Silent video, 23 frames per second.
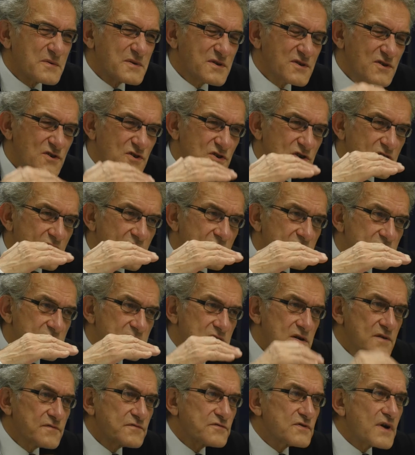was
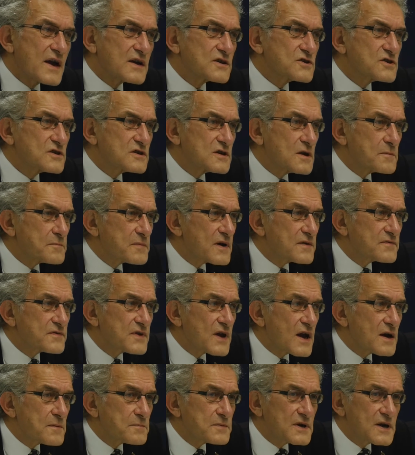just a fraction above
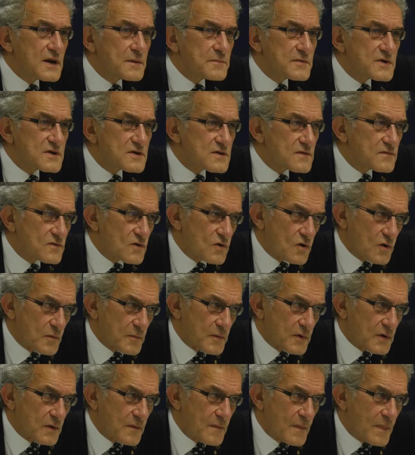the upper limit of
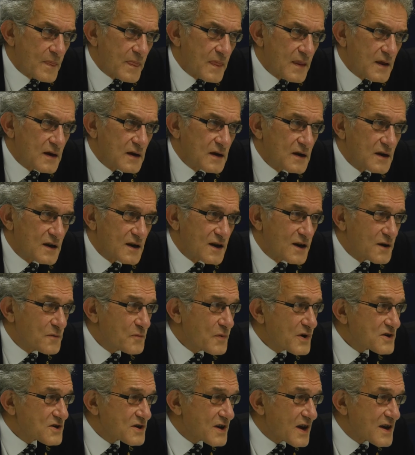normal. In
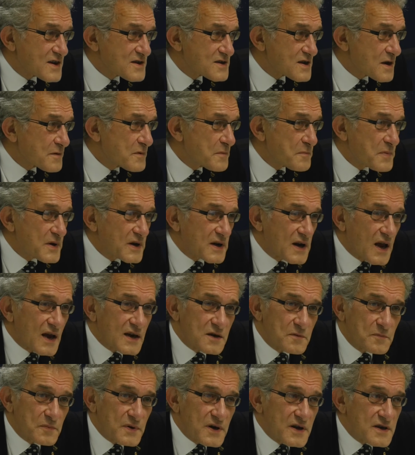which case, I'm a bit
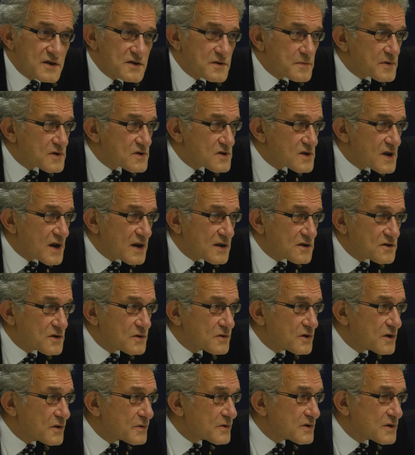like a policeman saying to you,
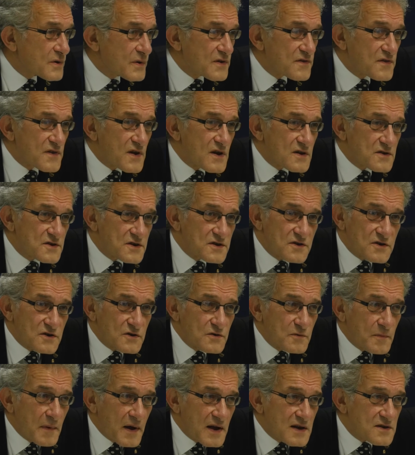you were doing
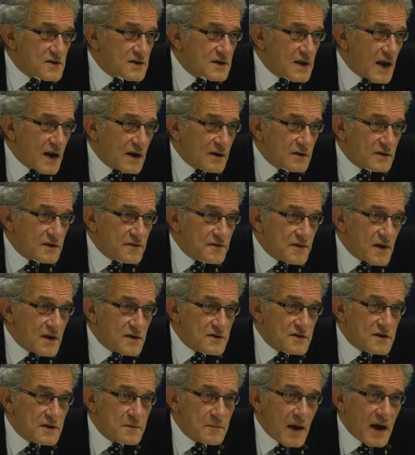32 miles an hour and a
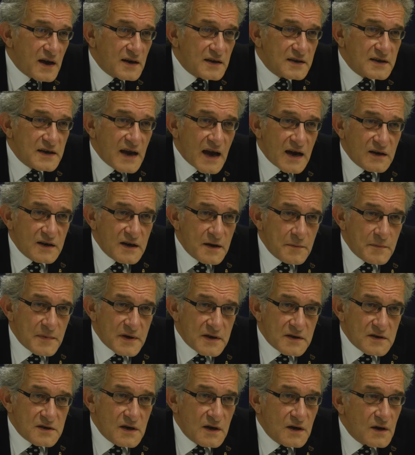30 mile an hour
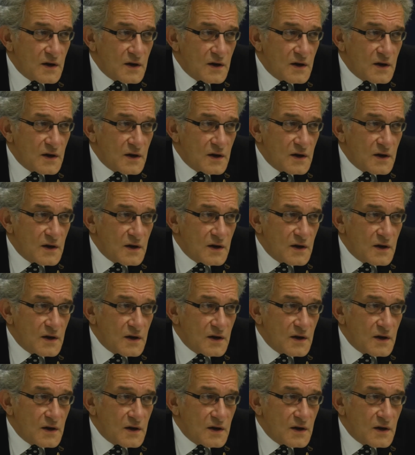limit.